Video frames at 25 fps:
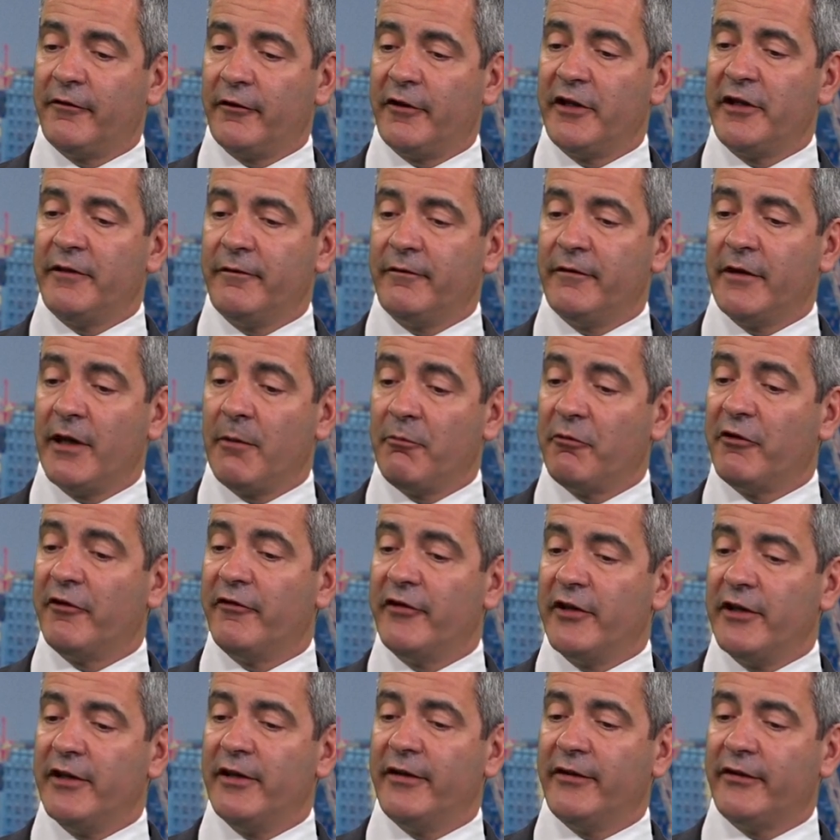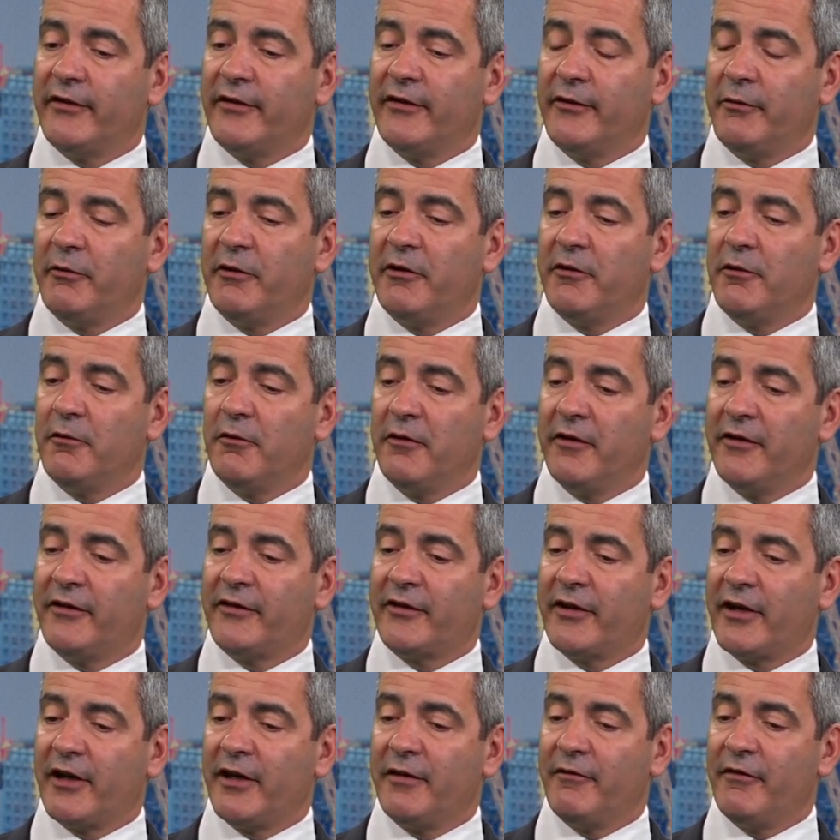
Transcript: a number of years because we thought this kind